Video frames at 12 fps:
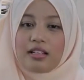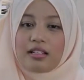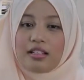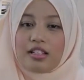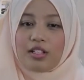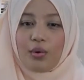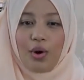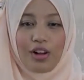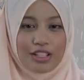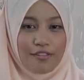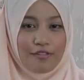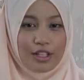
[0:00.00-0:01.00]
Since the
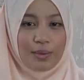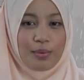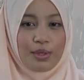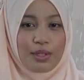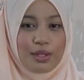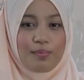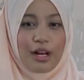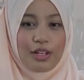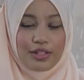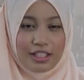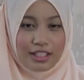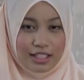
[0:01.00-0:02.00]
wall surface produced by
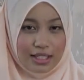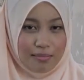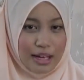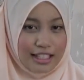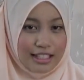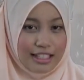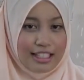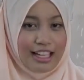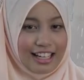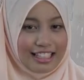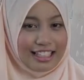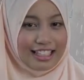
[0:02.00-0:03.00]
using these methods
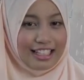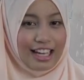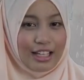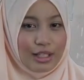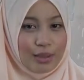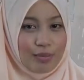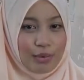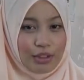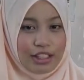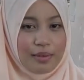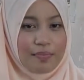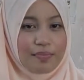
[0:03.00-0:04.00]
are neater and
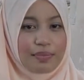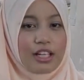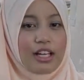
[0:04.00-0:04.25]
smoother,